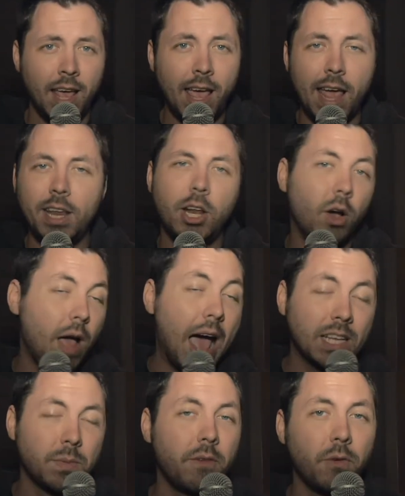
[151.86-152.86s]
And
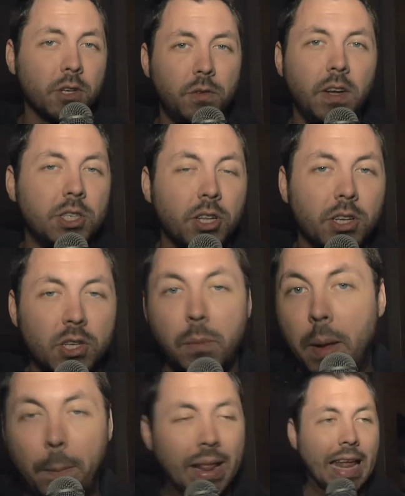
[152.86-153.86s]
as my first feature, there's going
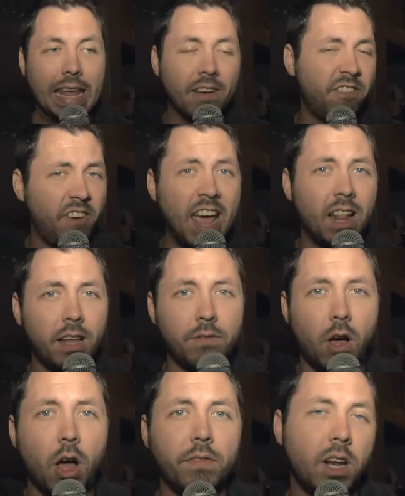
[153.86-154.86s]
to be plenty of fail
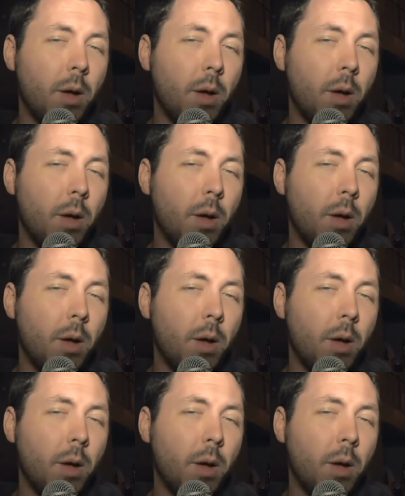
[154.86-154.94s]
involved,